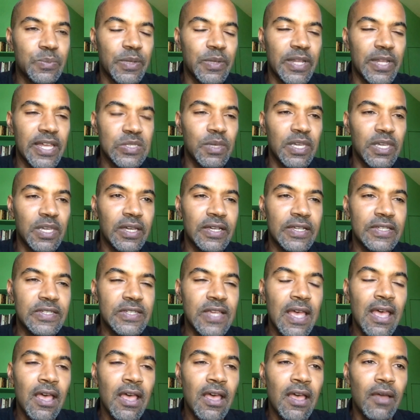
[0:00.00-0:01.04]
place,
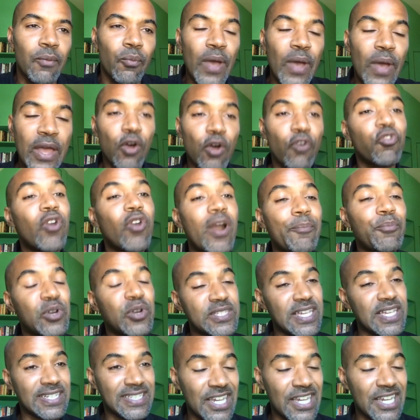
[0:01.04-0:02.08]
because when
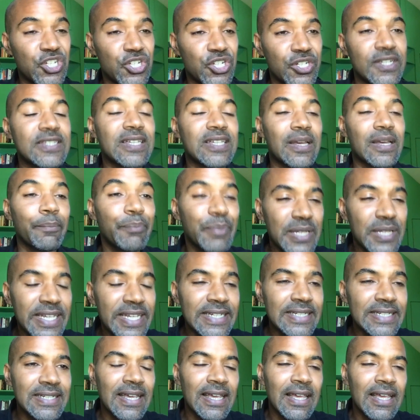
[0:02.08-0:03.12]
overrepresentation is
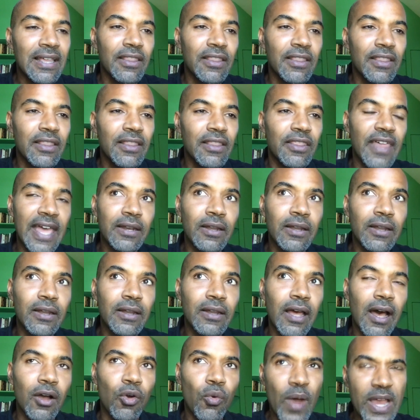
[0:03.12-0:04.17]
complete, then
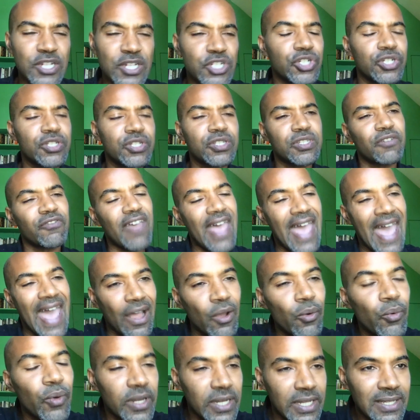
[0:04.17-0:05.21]
uh, questions of
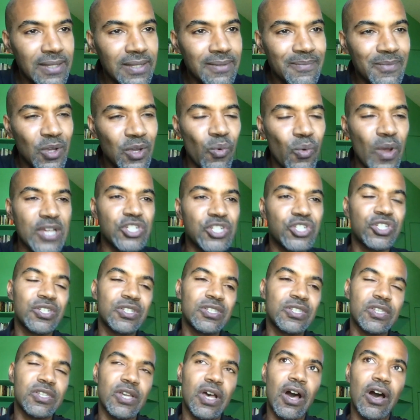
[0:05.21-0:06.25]
equity,
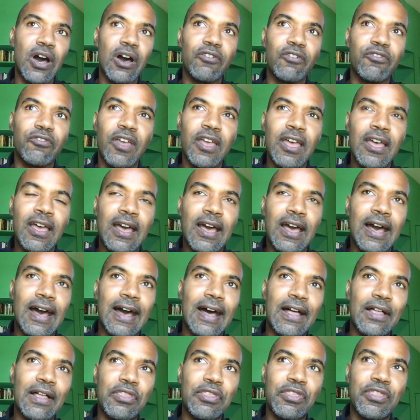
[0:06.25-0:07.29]
questions of
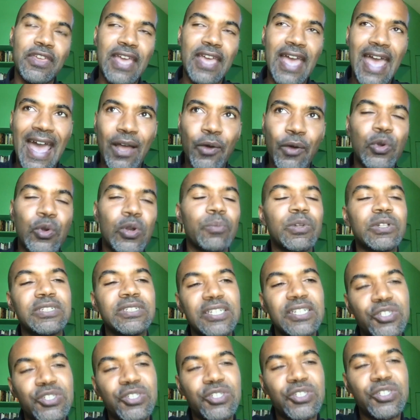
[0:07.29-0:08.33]
uh, the equitable
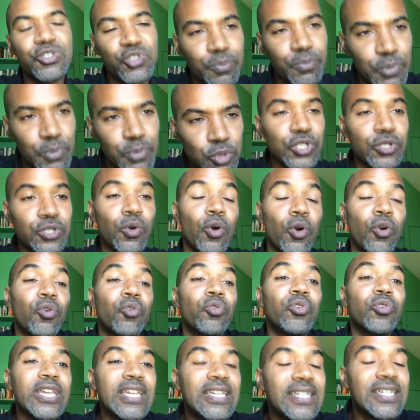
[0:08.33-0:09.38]
distribution
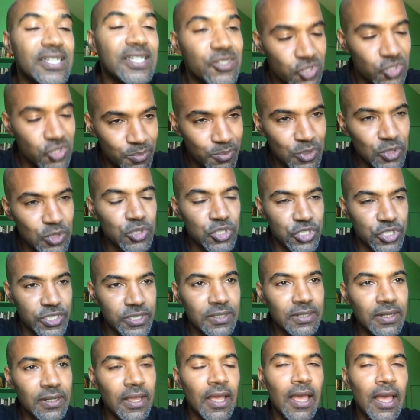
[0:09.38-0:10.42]
or
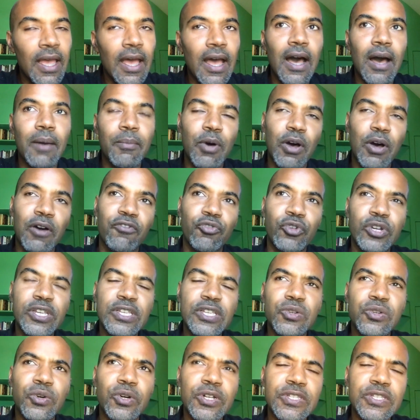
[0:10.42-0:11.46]
redistribution um, of
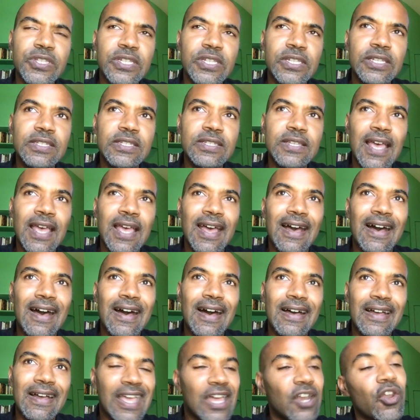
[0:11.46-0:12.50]
resources
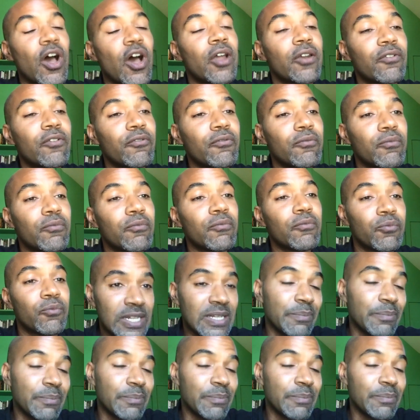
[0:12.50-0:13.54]
uh, cannot
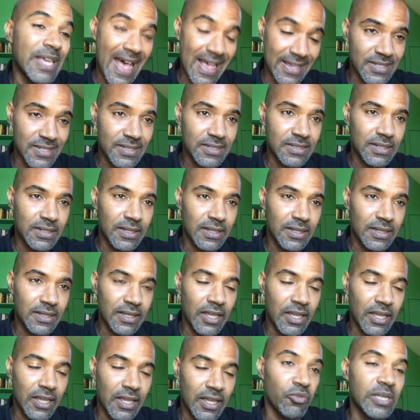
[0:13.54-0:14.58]
really be asked,
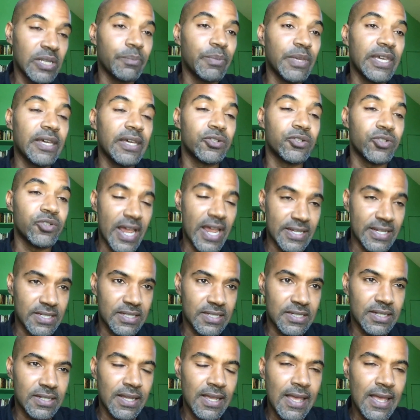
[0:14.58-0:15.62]
cannot really be
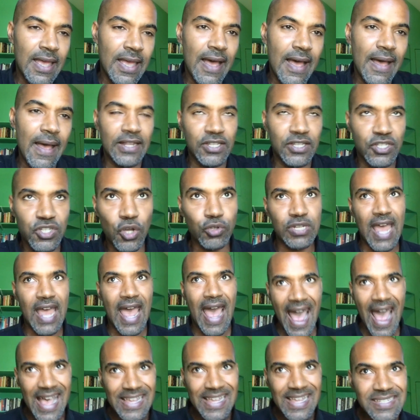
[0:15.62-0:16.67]
addressed. And so
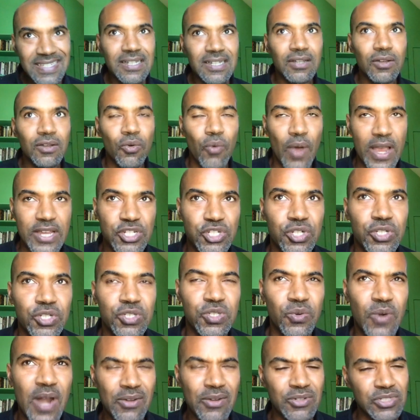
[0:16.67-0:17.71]
to ask
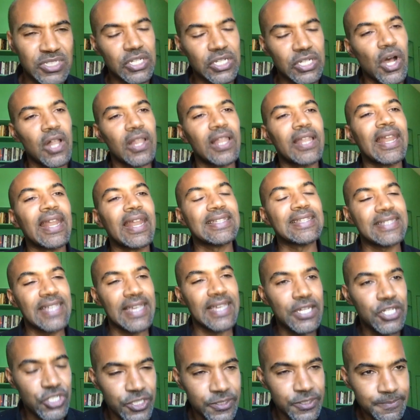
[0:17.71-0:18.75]
questions around
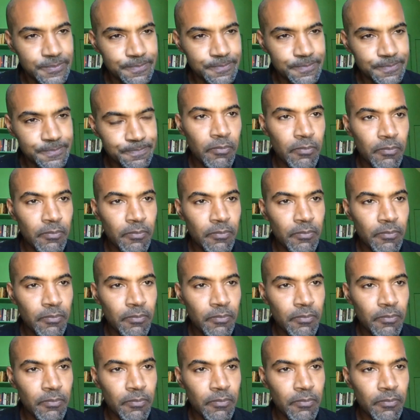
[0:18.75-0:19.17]
decolonization